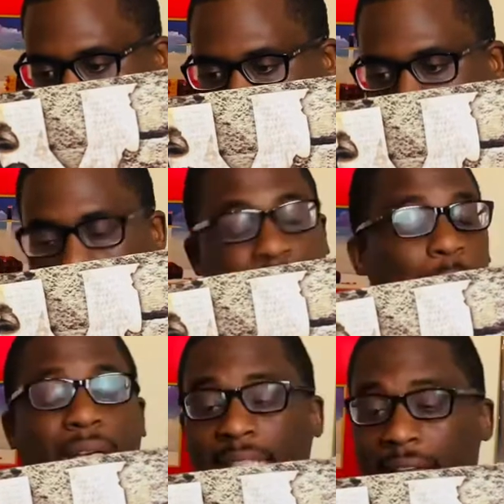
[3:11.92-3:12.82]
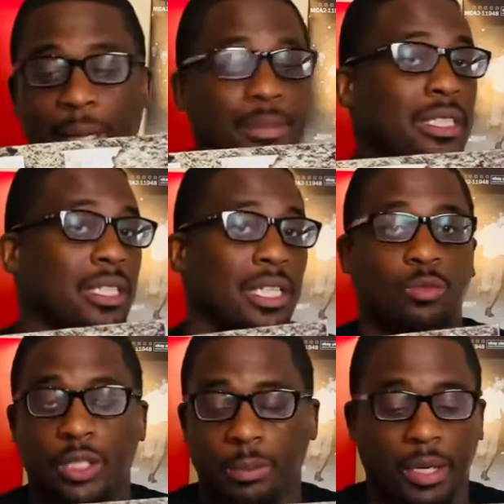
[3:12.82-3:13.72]
What's My Name is another
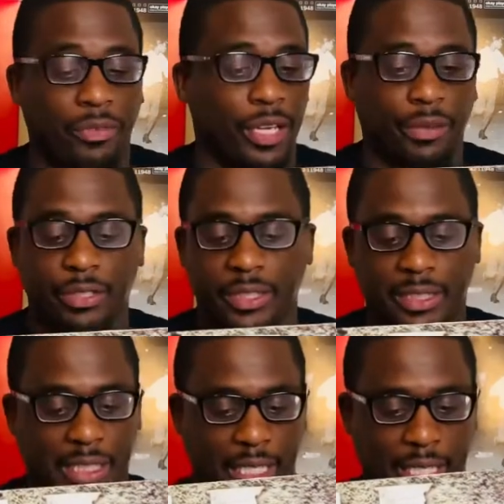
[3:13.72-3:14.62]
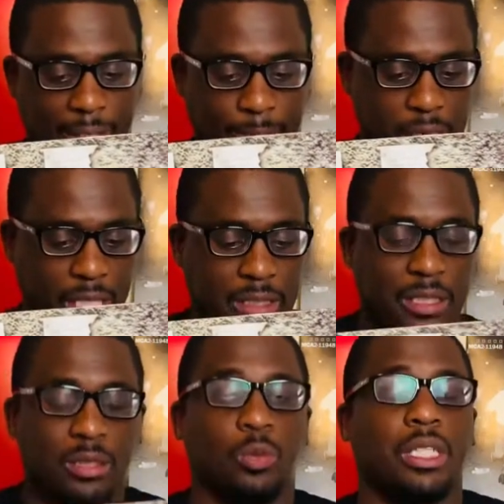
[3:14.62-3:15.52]
one of my favorites. And yeah,
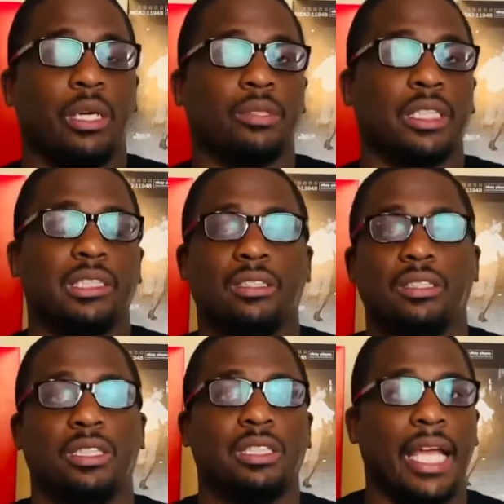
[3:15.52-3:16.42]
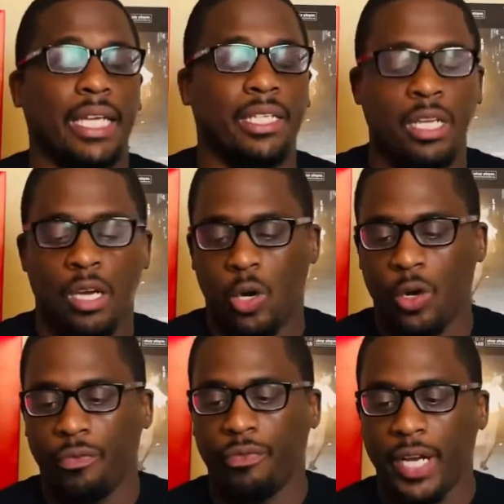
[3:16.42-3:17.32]
this is what I'll listen to today
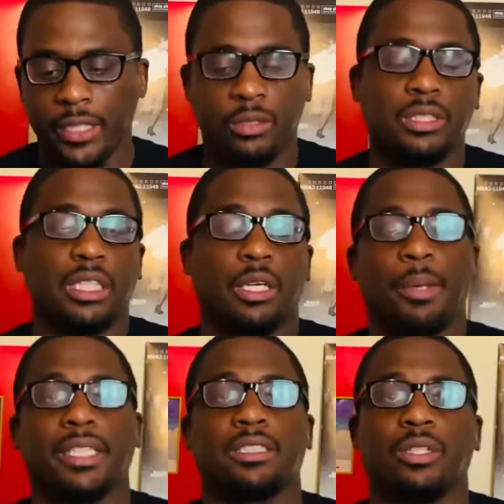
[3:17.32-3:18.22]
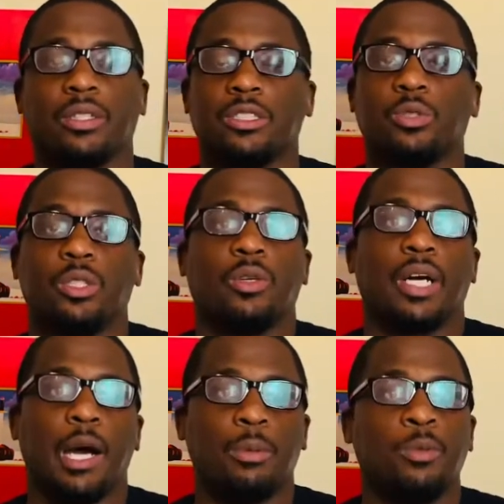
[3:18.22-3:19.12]
on vinyl. DMX third studio
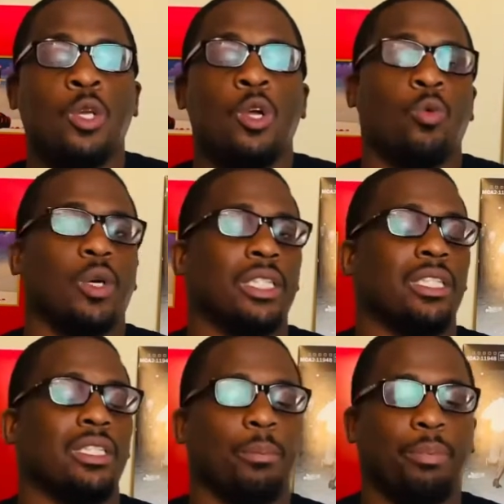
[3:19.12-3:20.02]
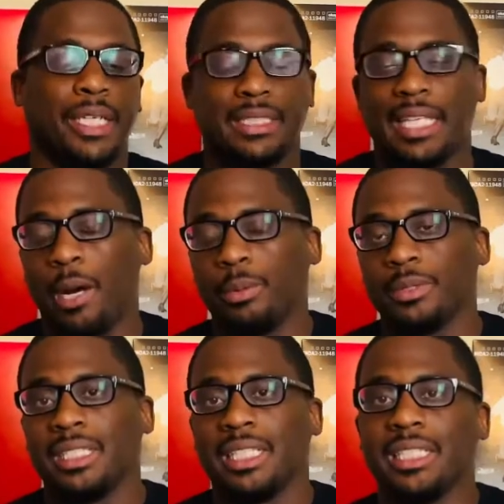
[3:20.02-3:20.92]
album, one of the best
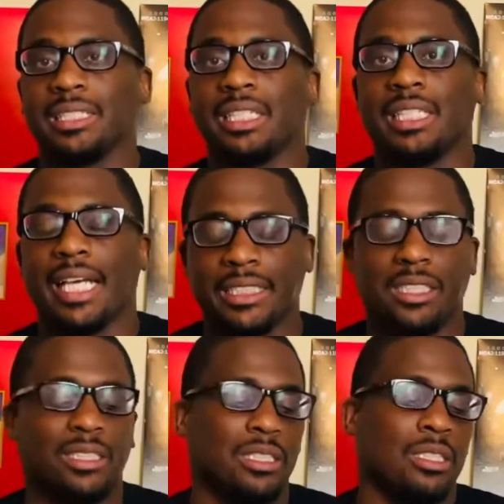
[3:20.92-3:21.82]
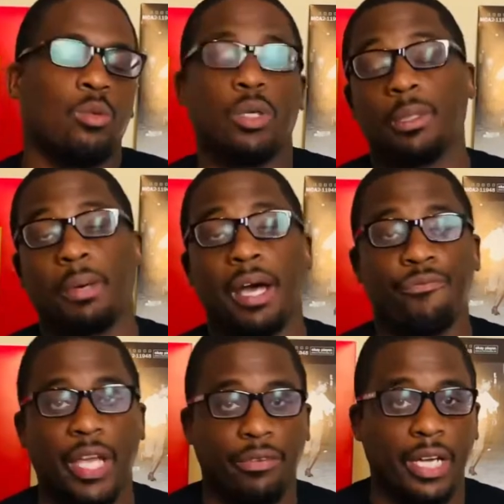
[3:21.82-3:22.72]
albums in his collection, one of my
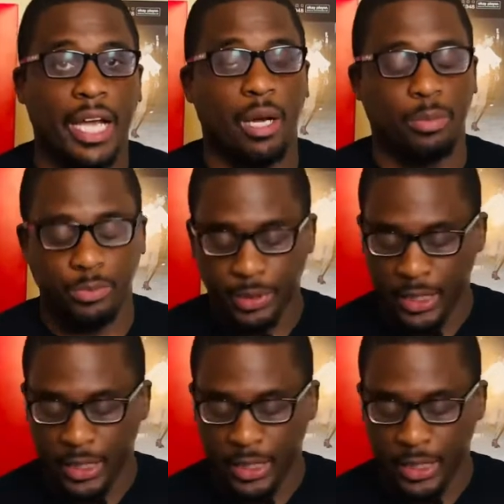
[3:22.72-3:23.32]
favorite albums